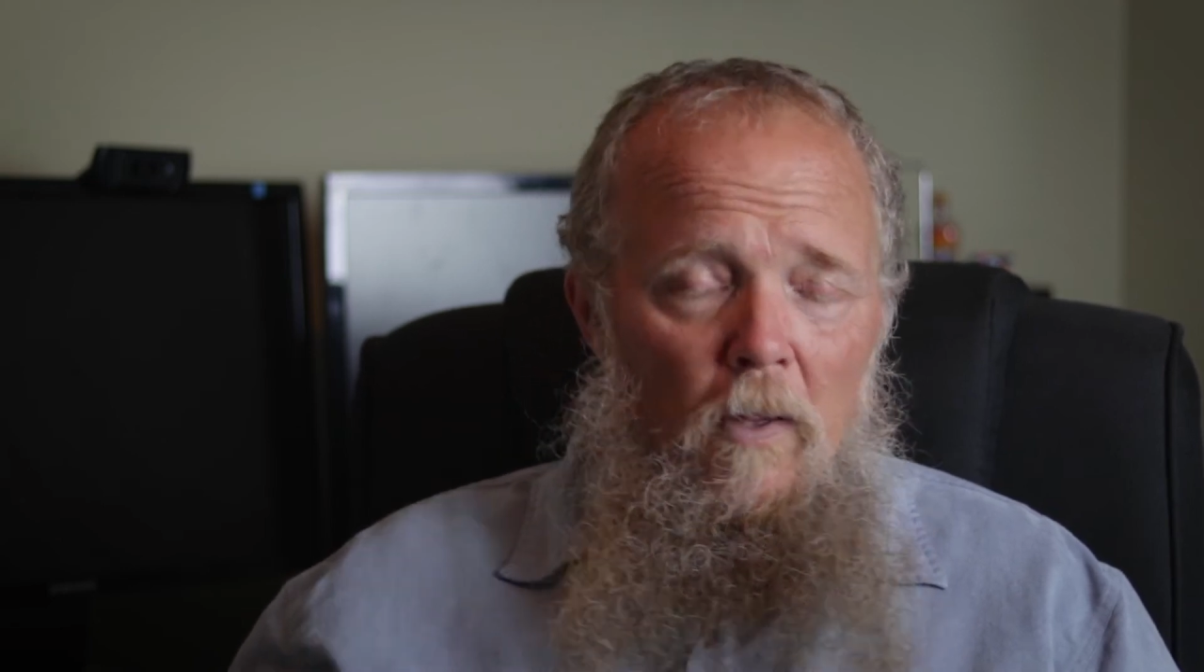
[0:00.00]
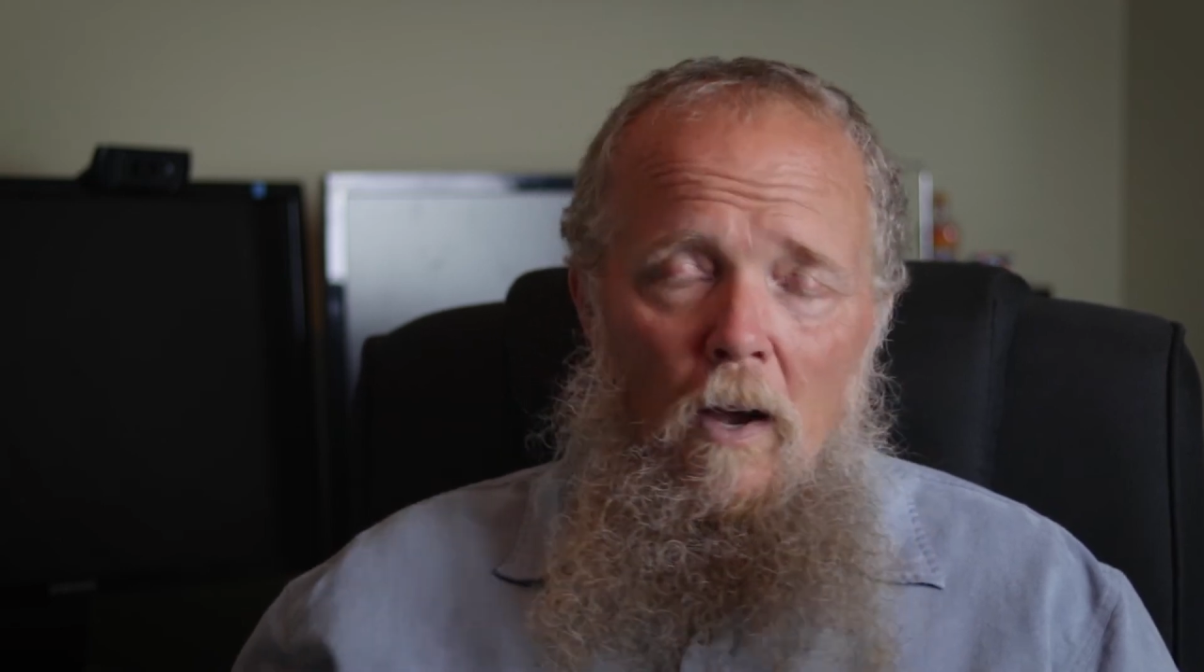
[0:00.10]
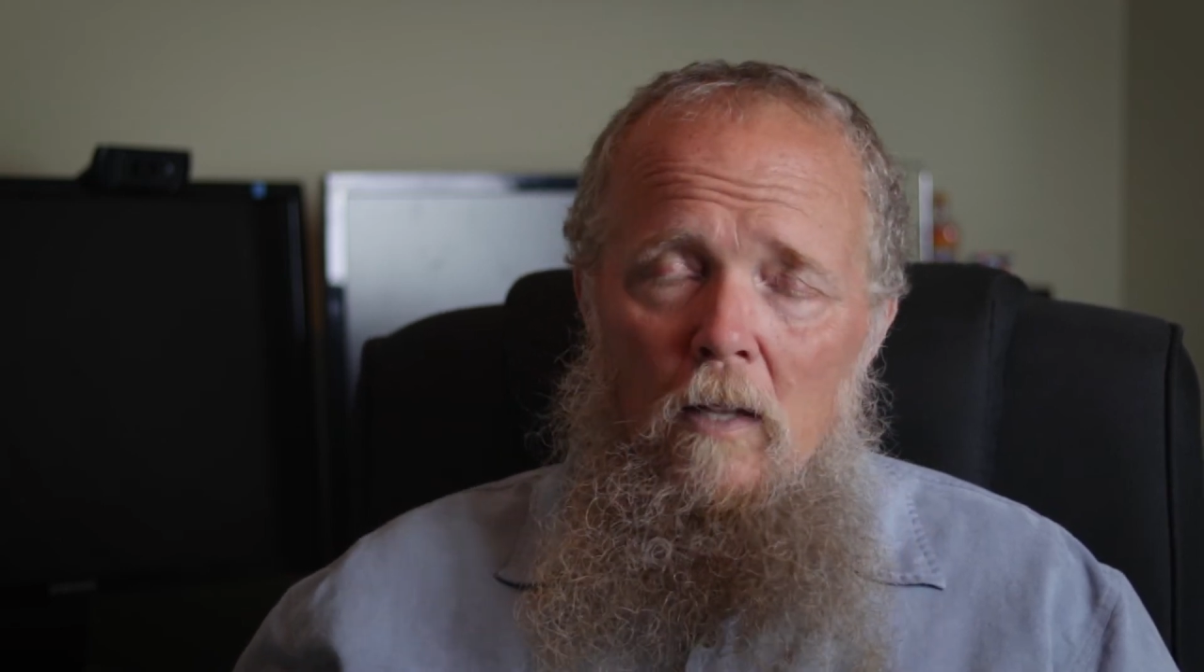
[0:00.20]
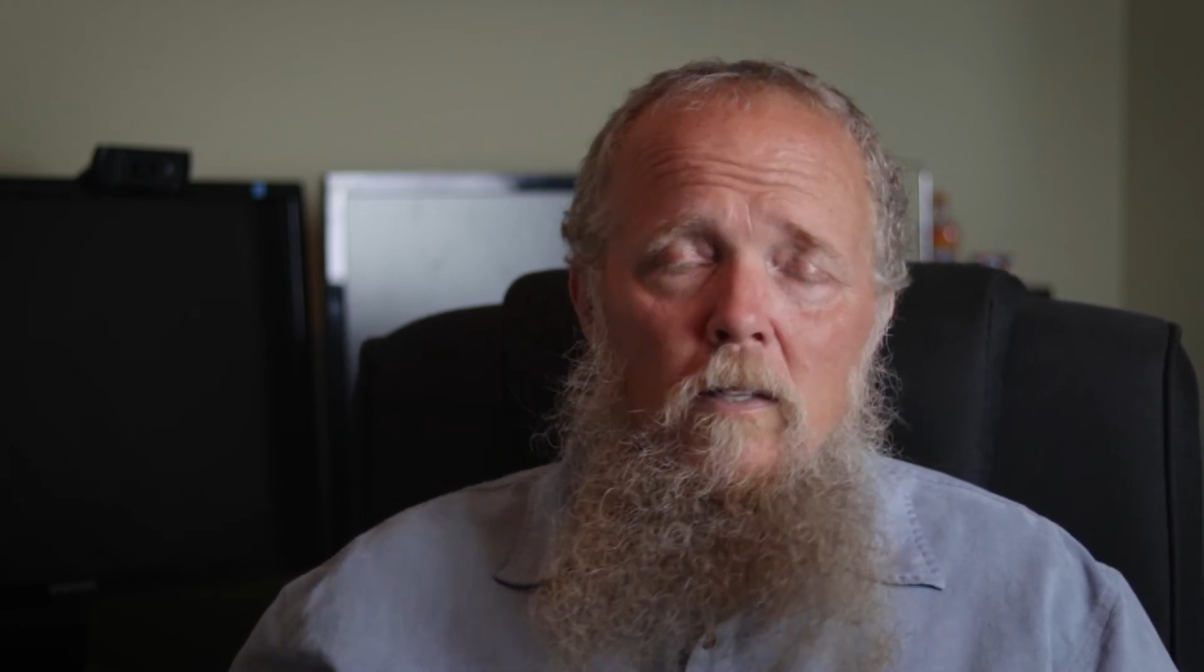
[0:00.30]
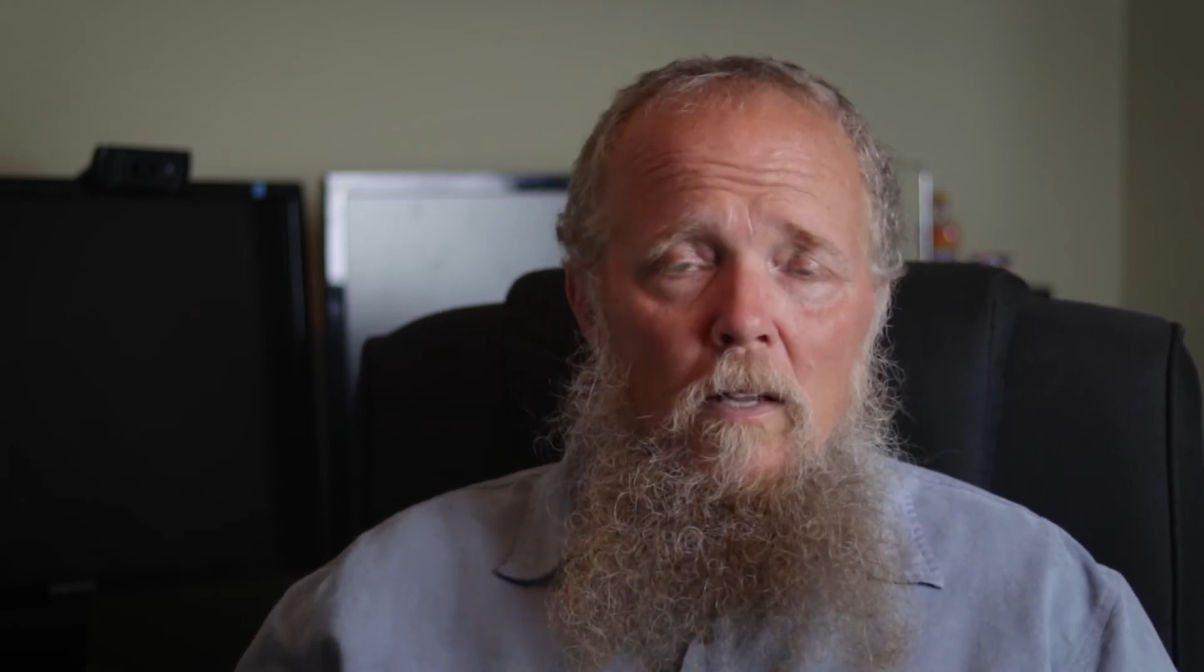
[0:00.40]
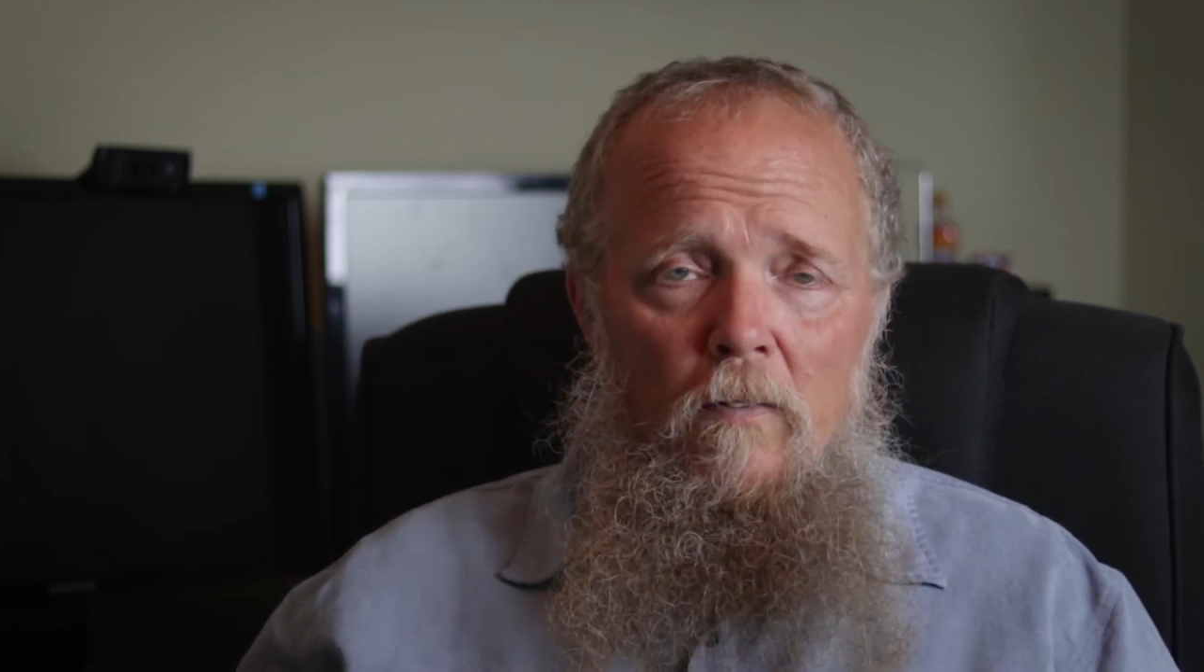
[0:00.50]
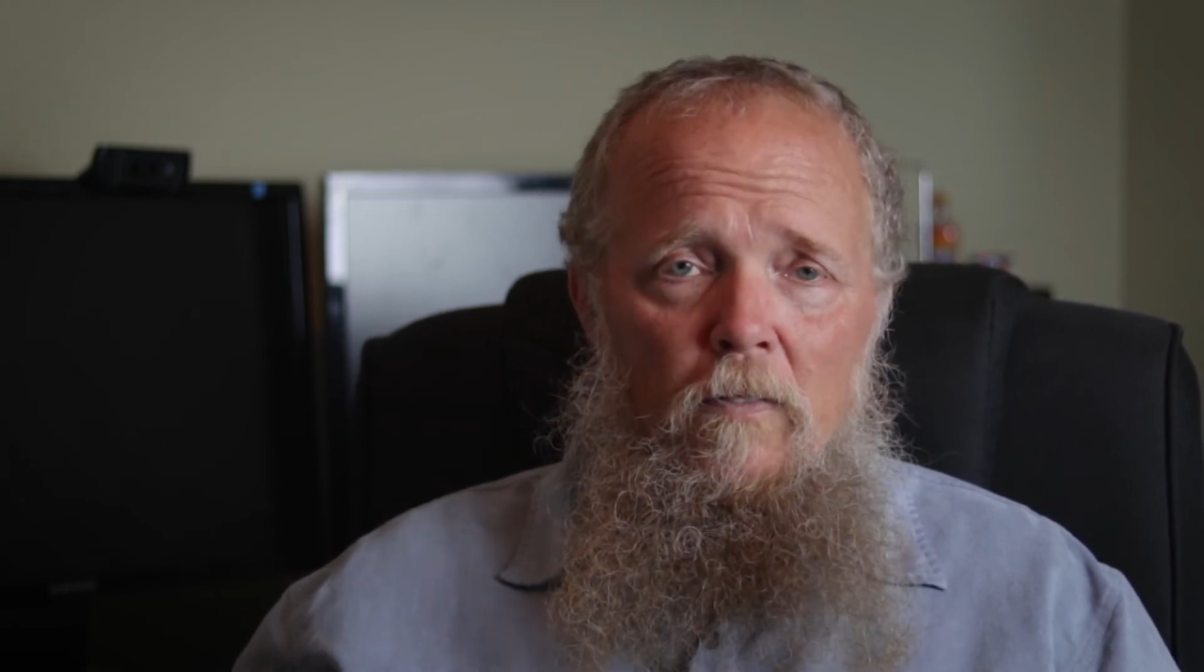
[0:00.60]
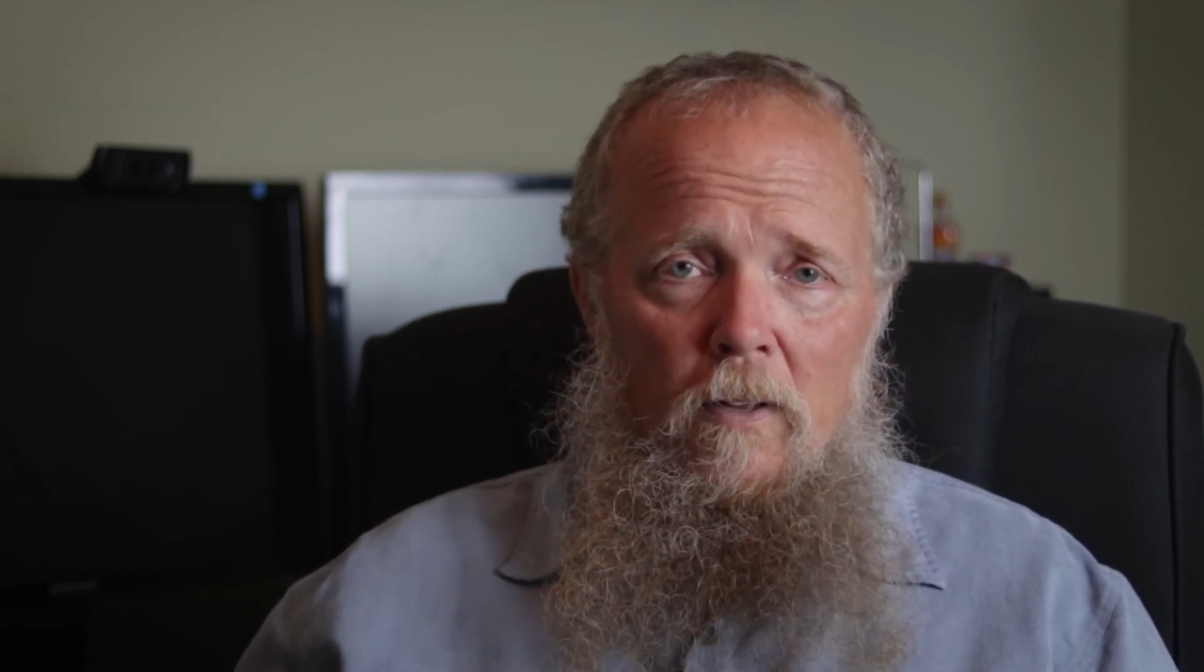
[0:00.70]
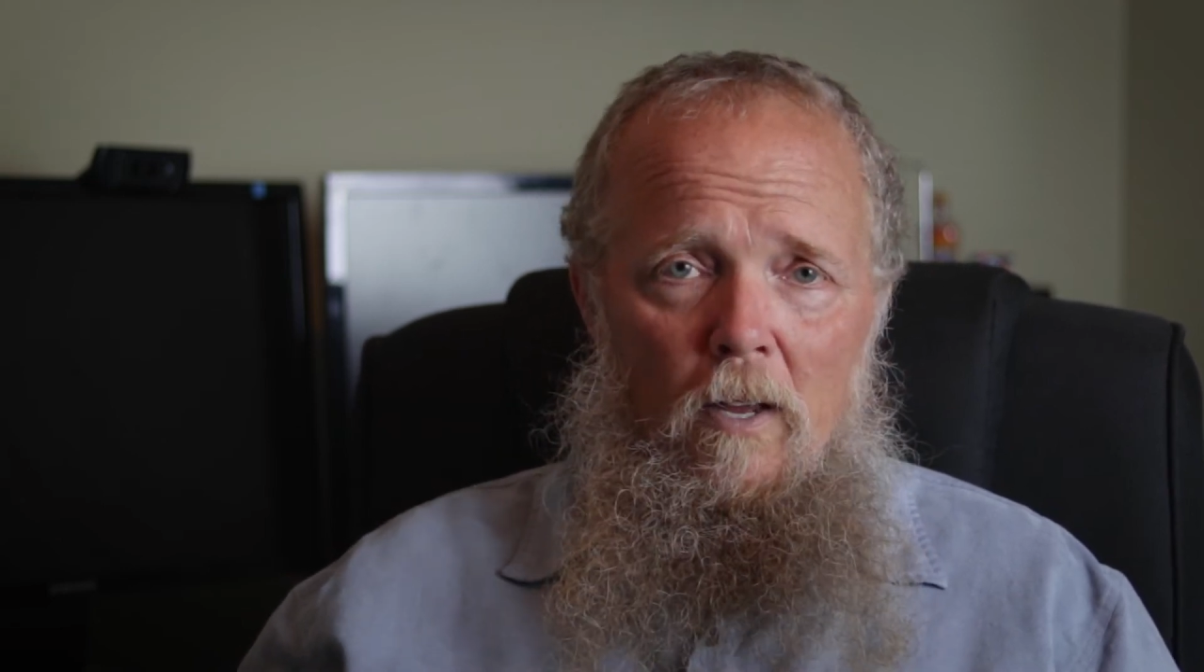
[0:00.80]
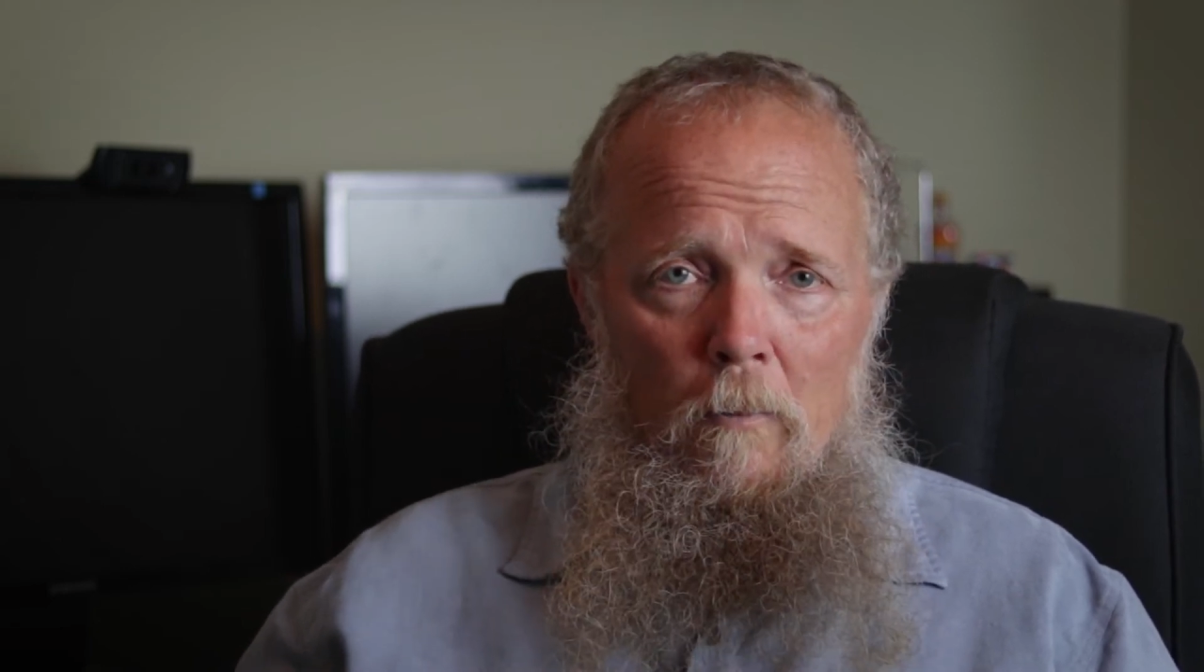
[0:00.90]
I love
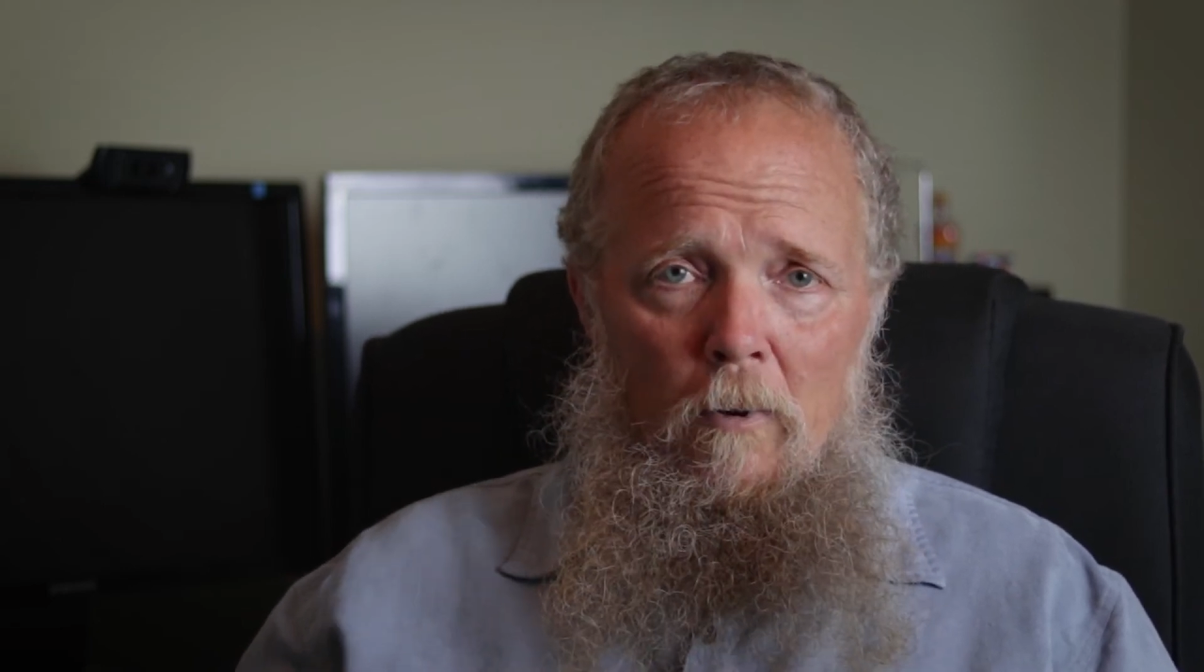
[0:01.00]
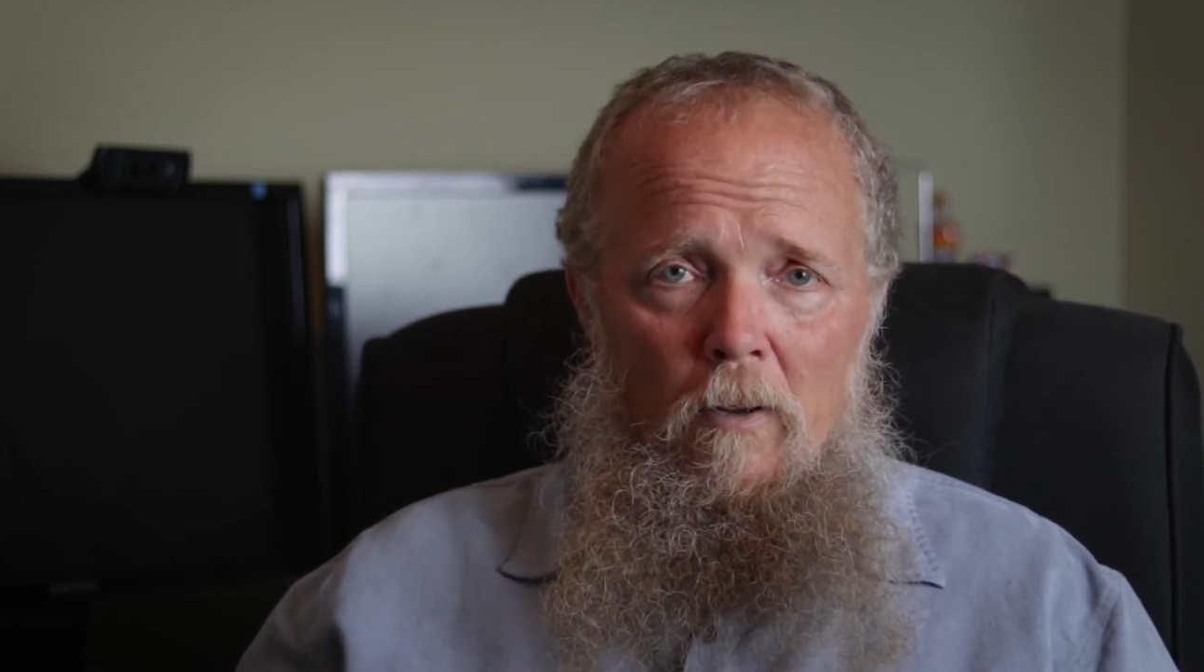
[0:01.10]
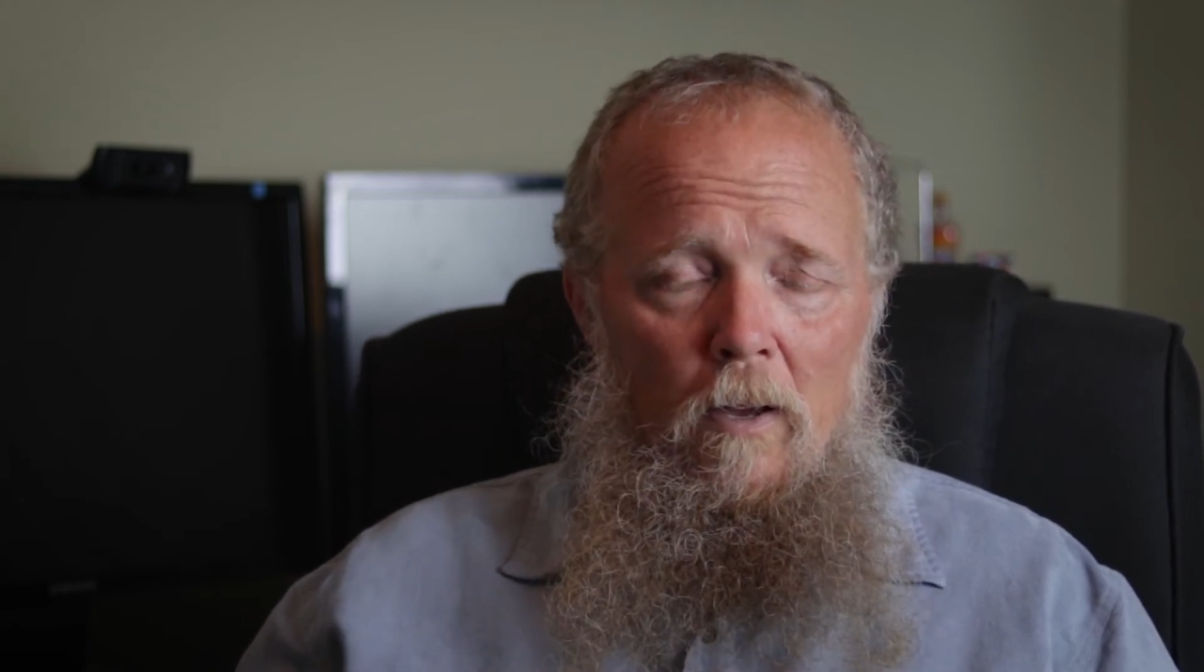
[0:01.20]
the camera.